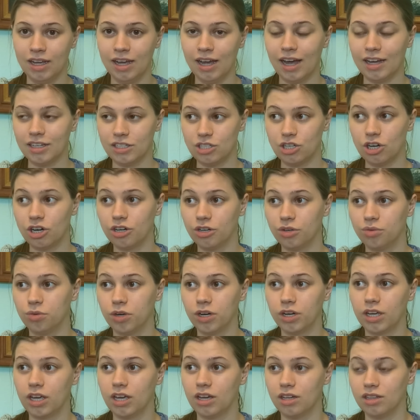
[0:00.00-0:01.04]
I started
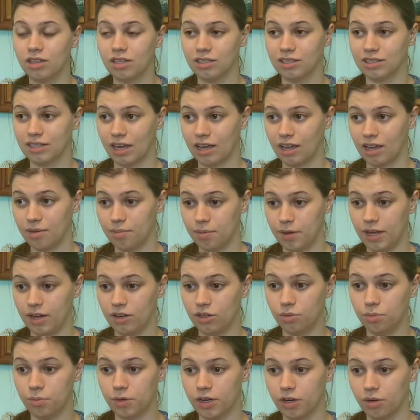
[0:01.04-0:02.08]
working on the second
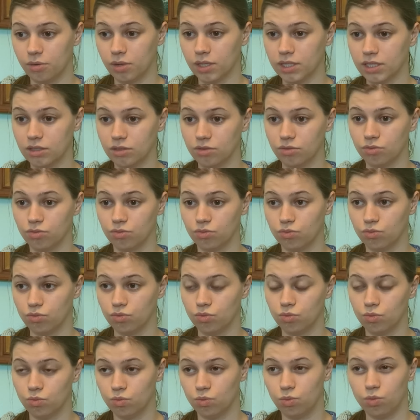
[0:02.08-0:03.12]
panel, but it wasn't
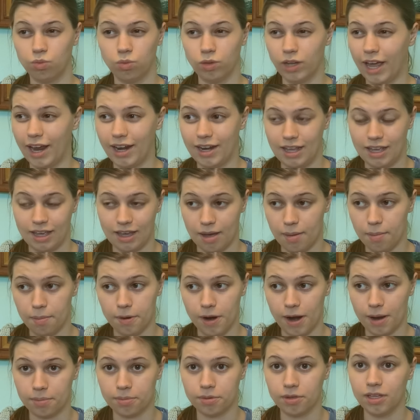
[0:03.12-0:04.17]
lining up
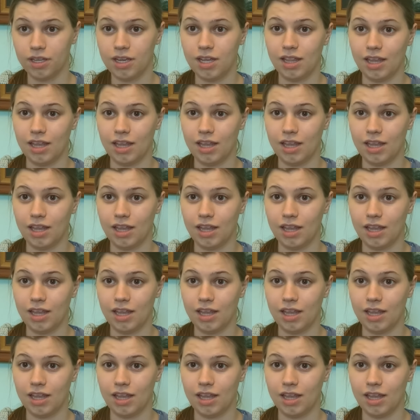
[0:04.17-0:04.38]
properly.